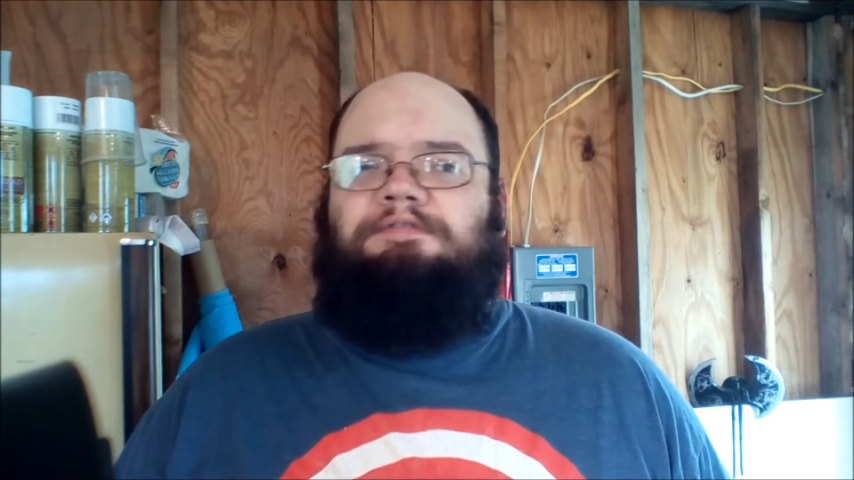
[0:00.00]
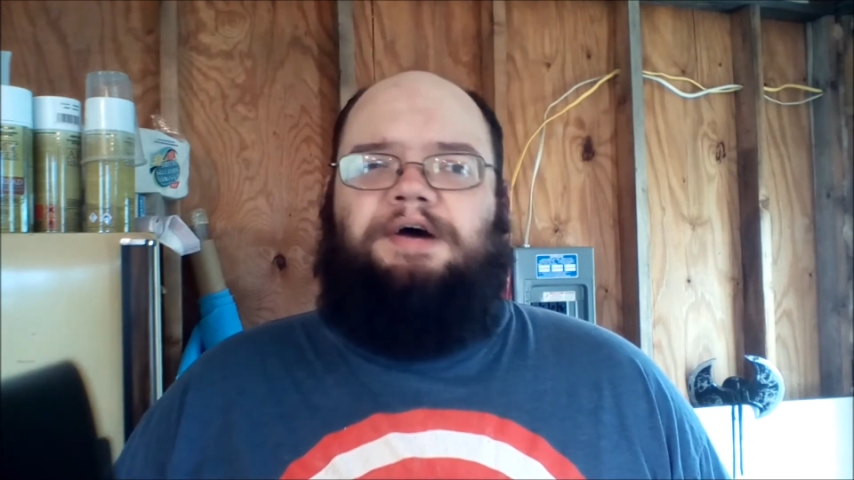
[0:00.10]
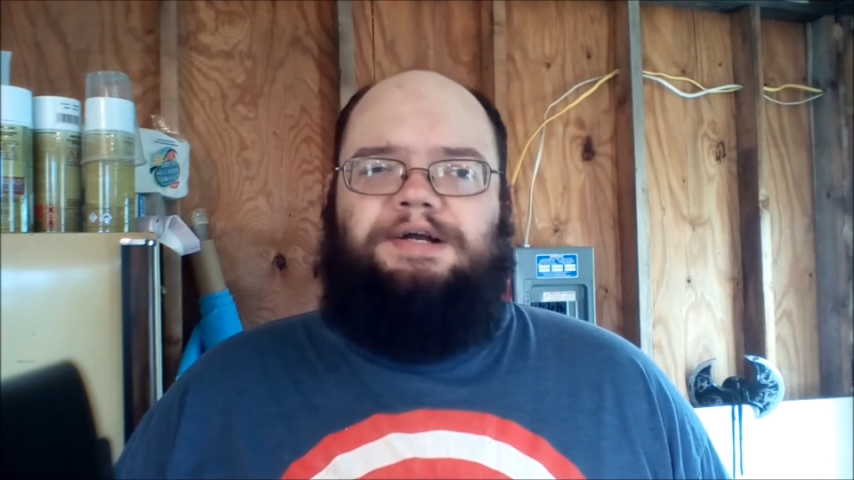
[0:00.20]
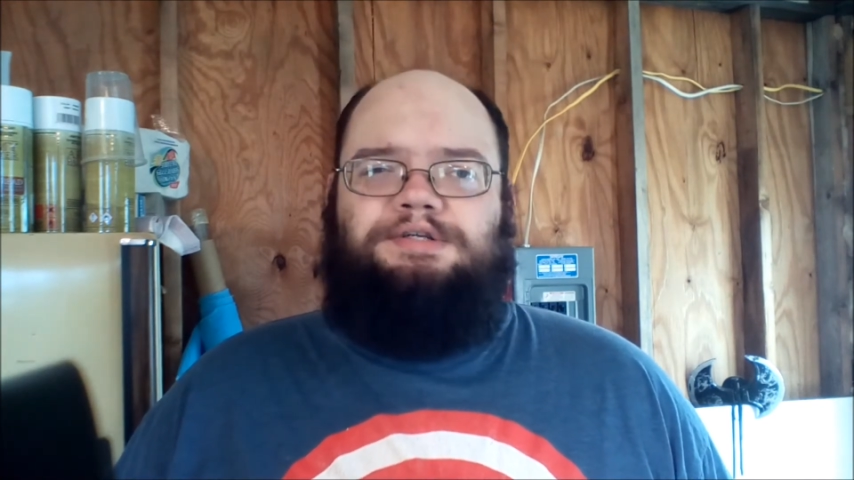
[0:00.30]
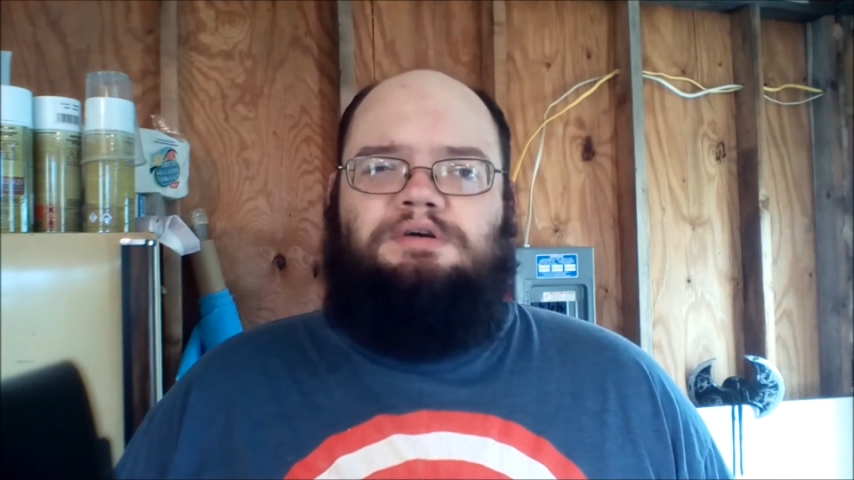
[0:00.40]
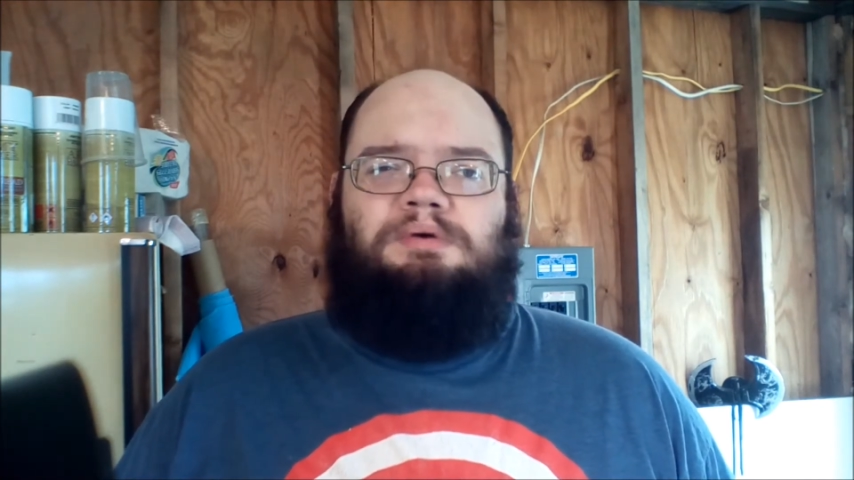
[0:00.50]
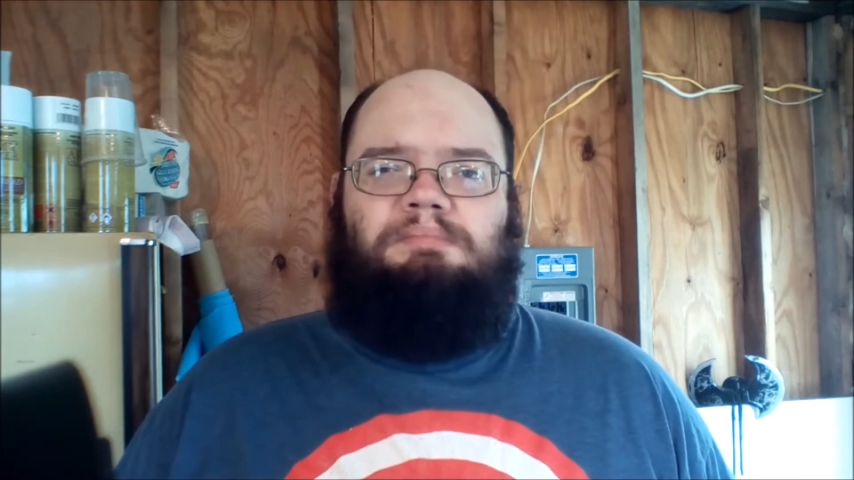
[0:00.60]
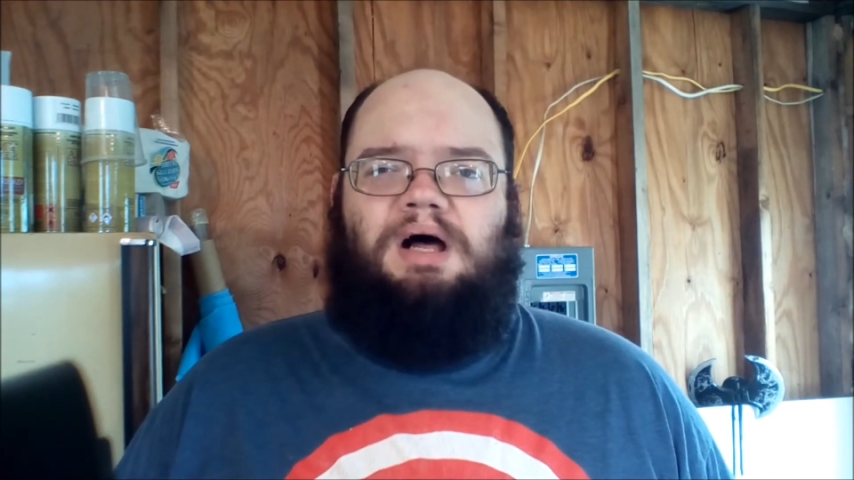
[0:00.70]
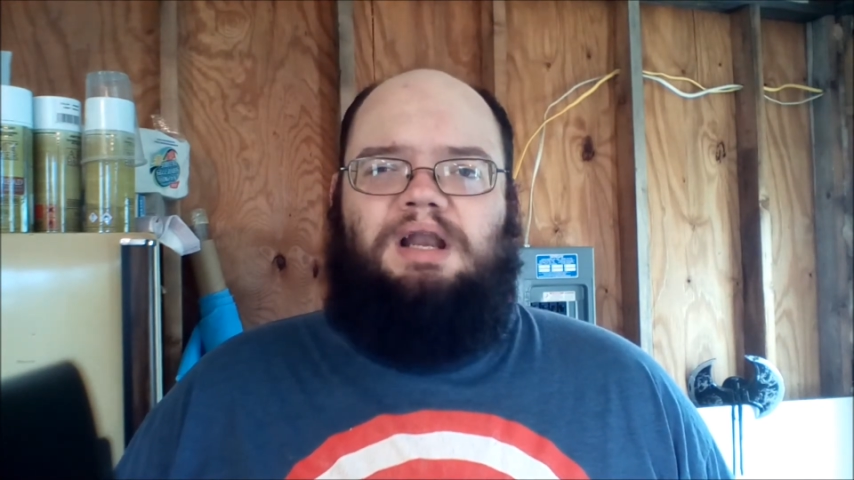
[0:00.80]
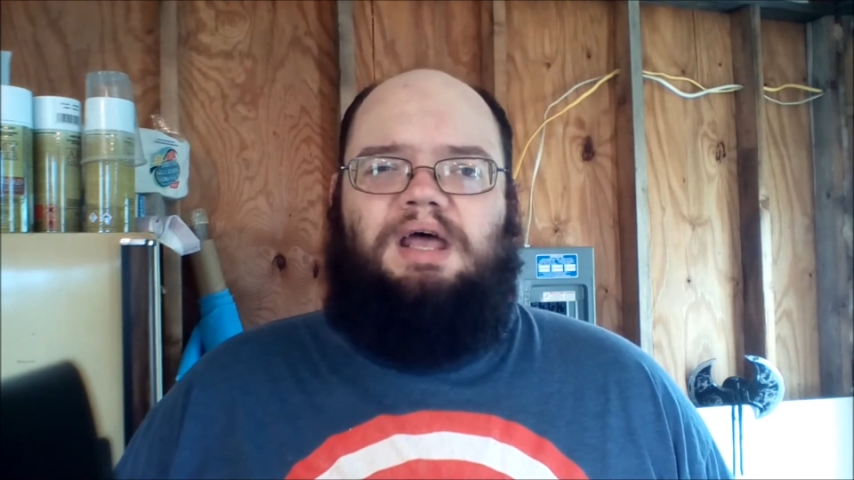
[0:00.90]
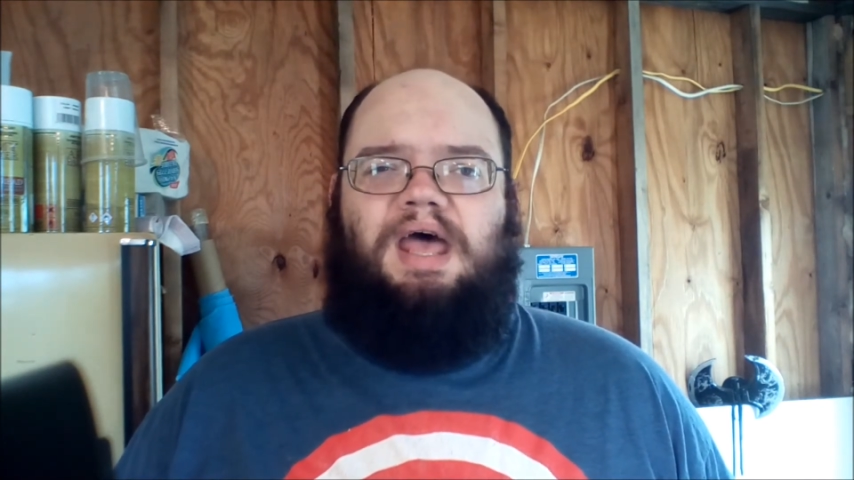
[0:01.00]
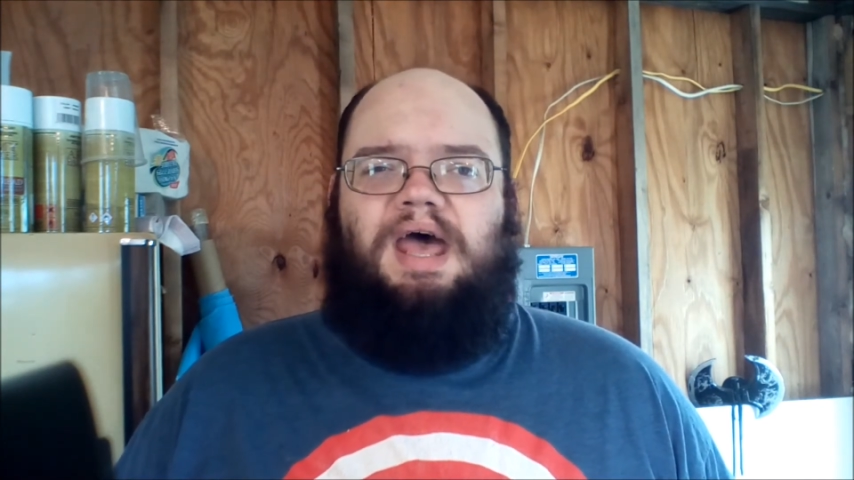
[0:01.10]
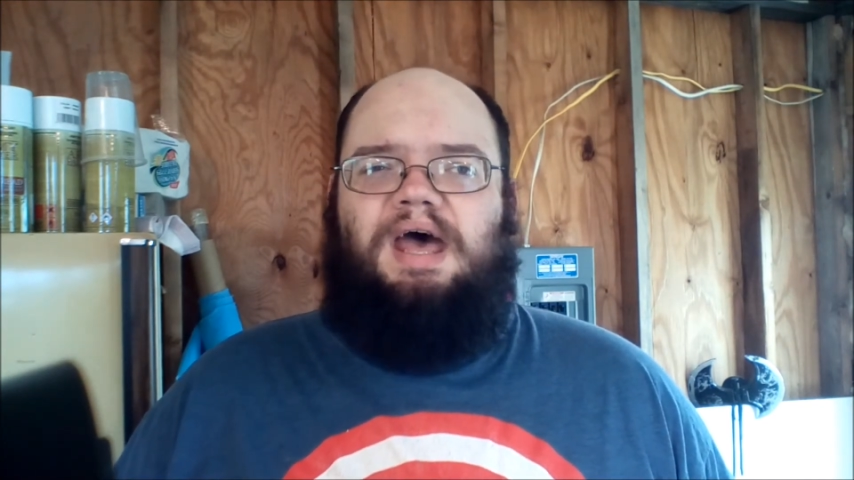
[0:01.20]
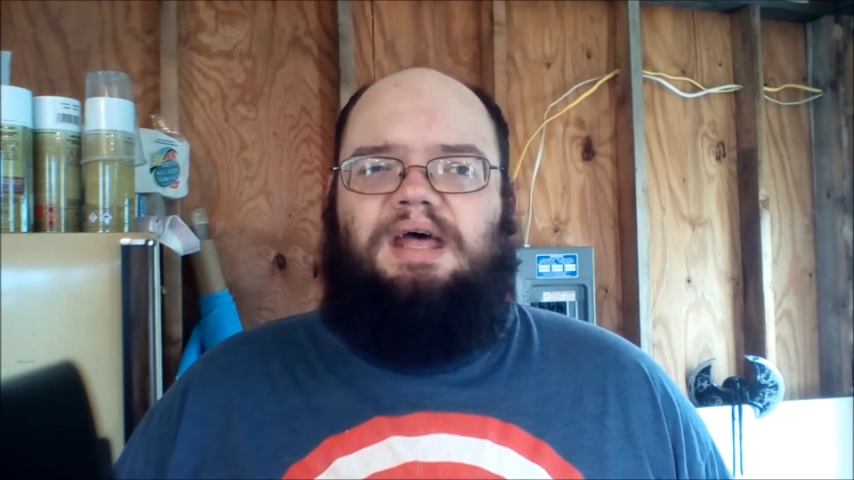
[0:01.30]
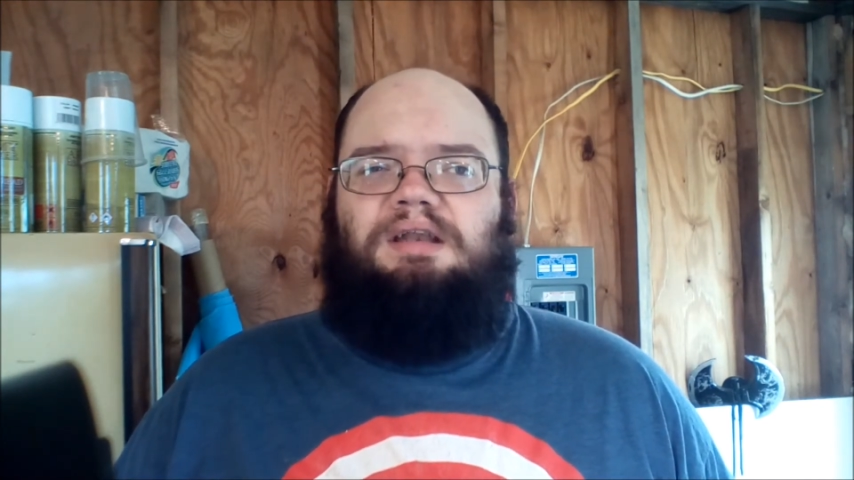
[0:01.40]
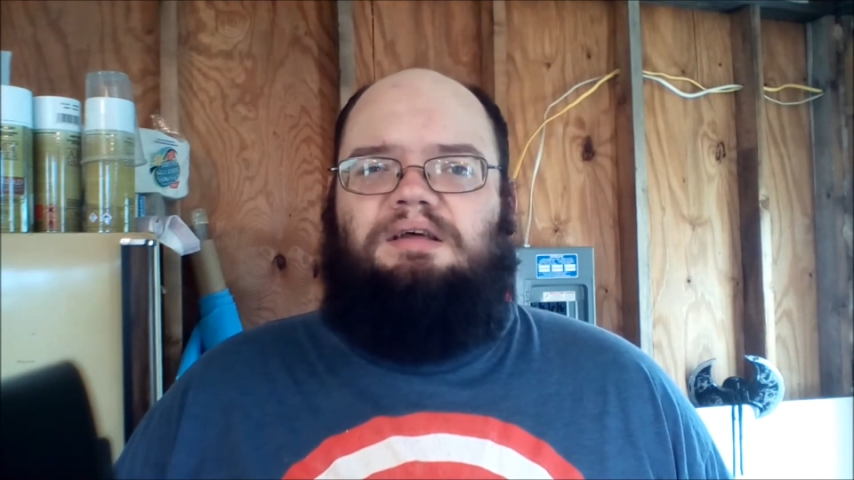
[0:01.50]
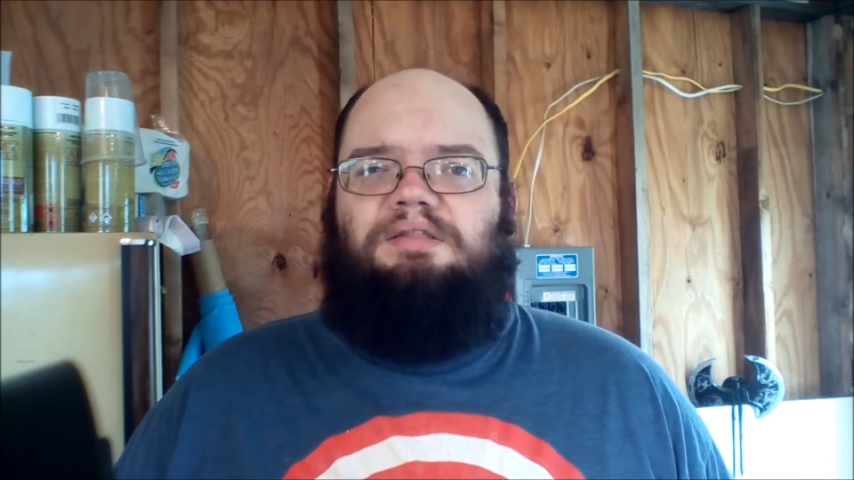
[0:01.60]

Firestorm Armada had